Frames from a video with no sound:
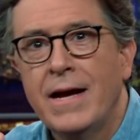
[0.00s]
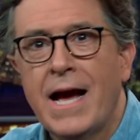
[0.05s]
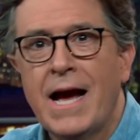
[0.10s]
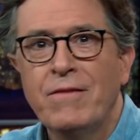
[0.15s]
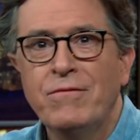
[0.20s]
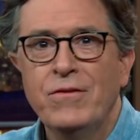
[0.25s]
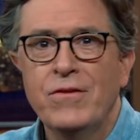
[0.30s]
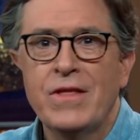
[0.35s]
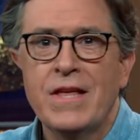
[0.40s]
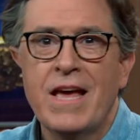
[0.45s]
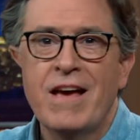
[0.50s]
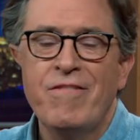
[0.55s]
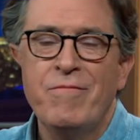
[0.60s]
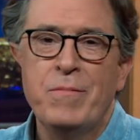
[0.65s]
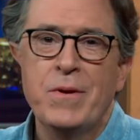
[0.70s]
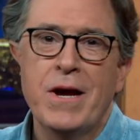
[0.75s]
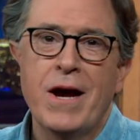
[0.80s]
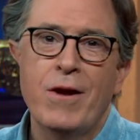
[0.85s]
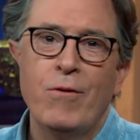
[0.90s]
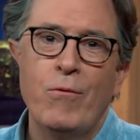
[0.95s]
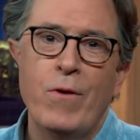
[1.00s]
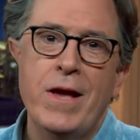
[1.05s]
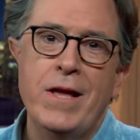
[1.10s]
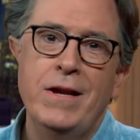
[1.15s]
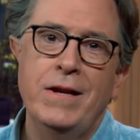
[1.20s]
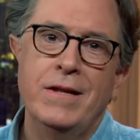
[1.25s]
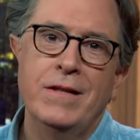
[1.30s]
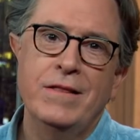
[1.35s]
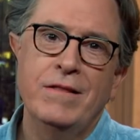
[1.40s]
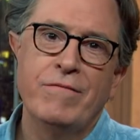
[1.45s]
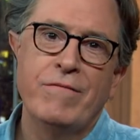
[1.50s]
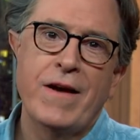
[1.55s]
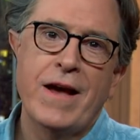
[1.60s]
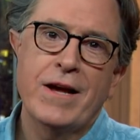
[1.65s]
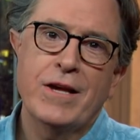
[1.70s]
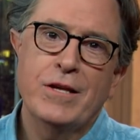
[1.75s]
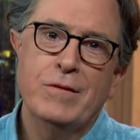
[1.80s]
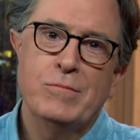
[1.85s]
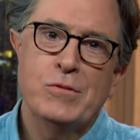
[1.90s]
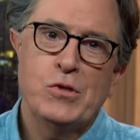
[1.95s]
After the F B I raided it, the
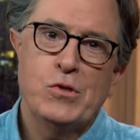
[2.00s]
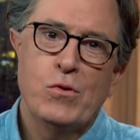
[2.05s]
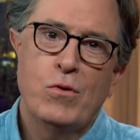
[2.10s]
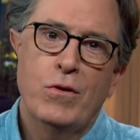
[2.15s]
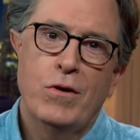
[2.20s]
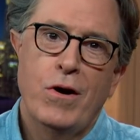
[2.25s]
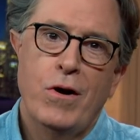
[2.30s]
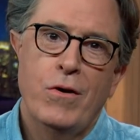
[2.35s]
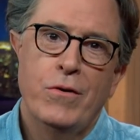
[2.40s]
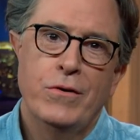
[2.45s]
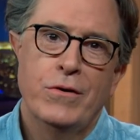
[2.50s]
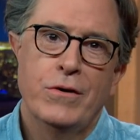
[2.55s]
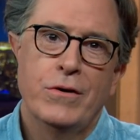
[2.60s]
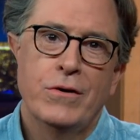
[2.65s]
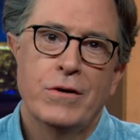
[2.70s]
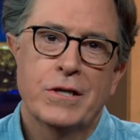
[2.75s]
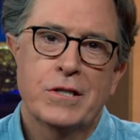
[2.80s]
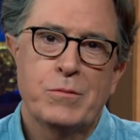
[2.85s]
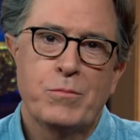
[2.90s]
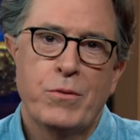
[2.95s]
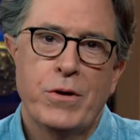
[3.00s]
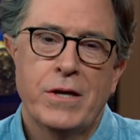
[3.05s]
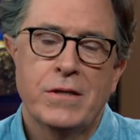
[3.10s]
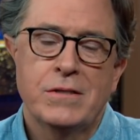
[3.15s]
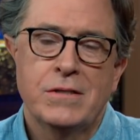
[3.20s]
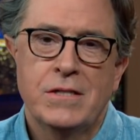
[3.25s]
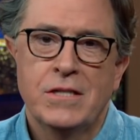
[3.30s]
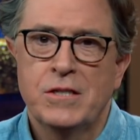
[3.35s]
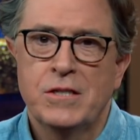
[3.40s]
vacuum store owner expressed